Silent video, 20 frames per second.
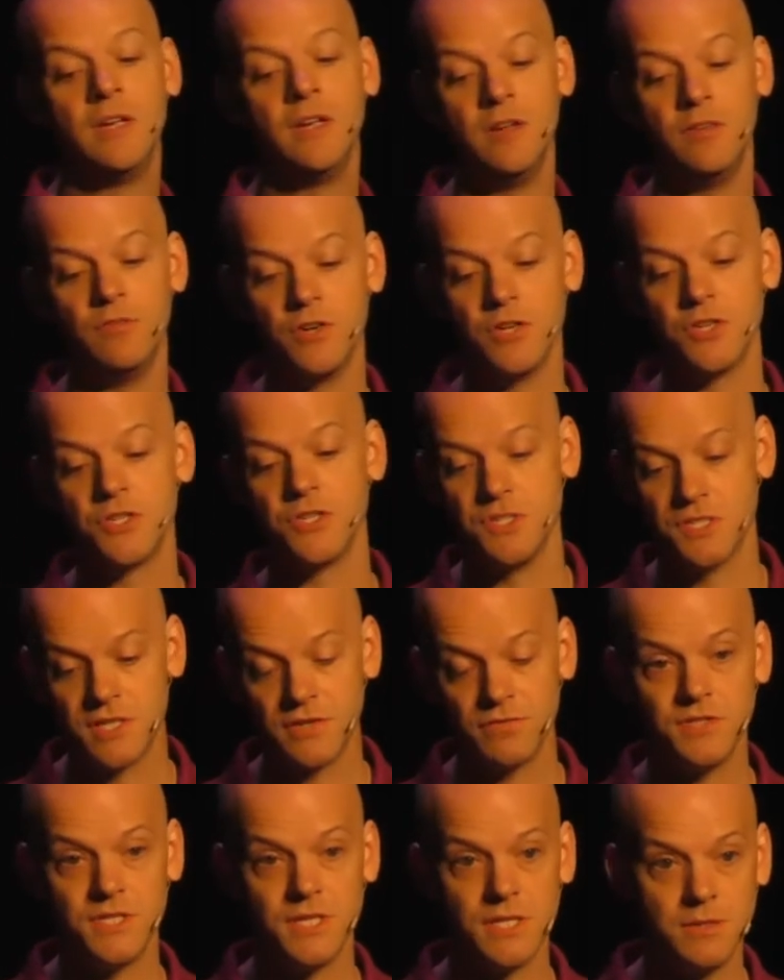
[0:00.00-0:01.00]
In version
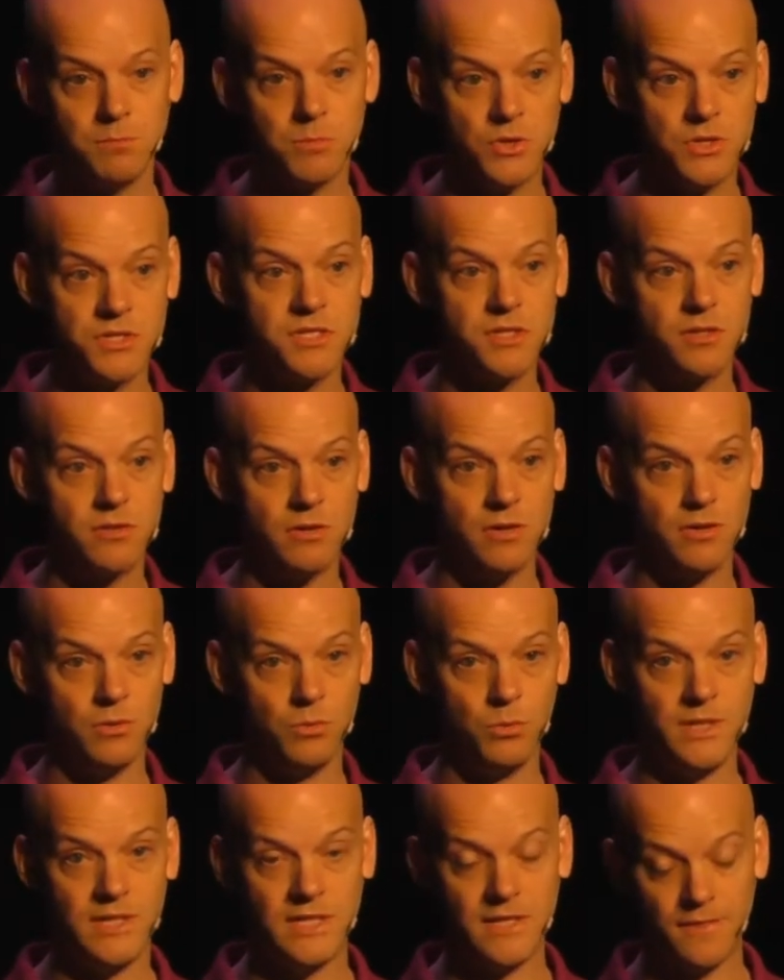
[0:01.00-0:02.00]
17.0,
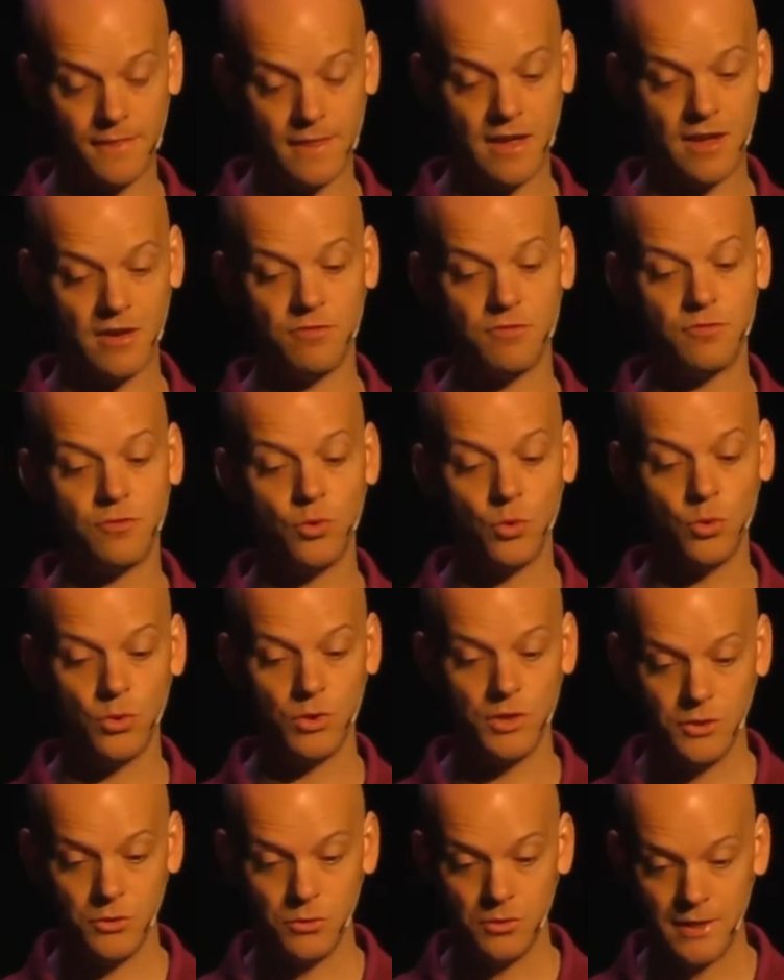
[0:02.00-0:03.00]
we did that for
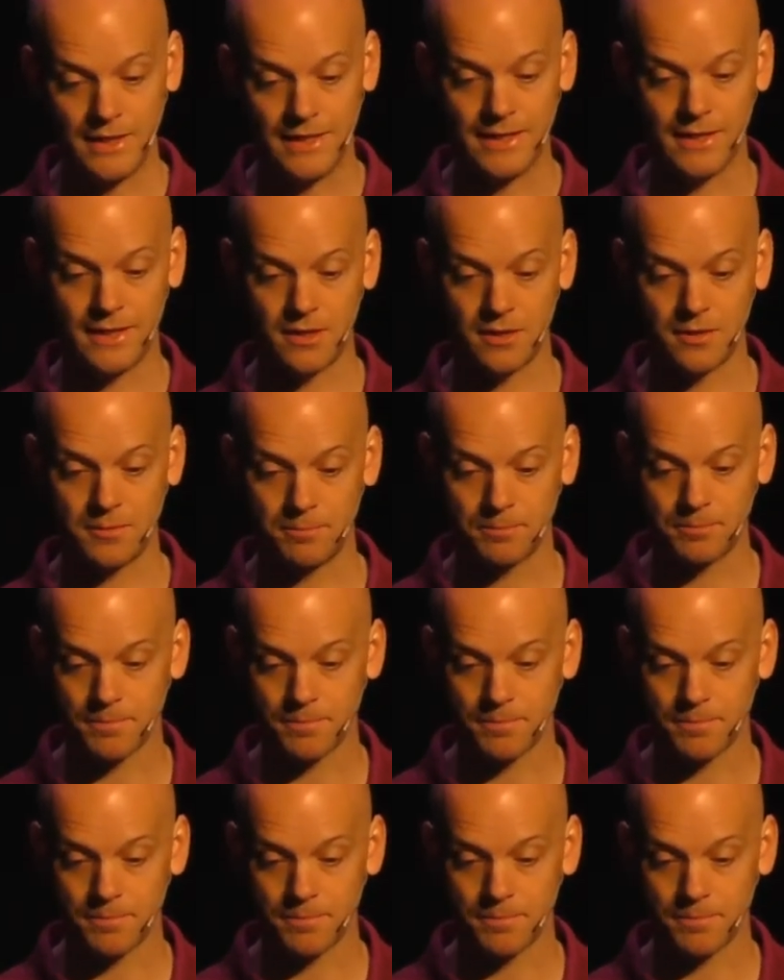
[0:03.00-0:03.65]
unique.